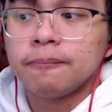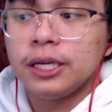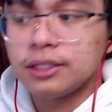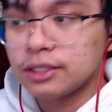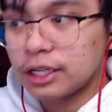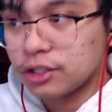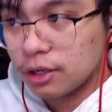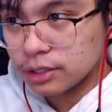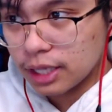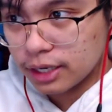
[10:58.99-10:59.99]
It seems like she
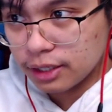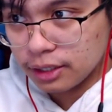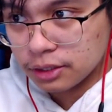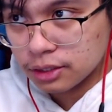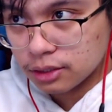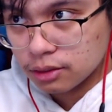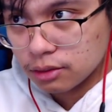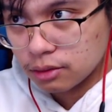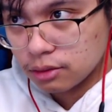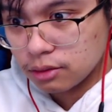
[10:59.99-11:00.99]
knows a lot of things.
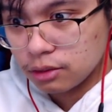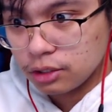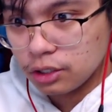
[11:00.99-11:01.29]
She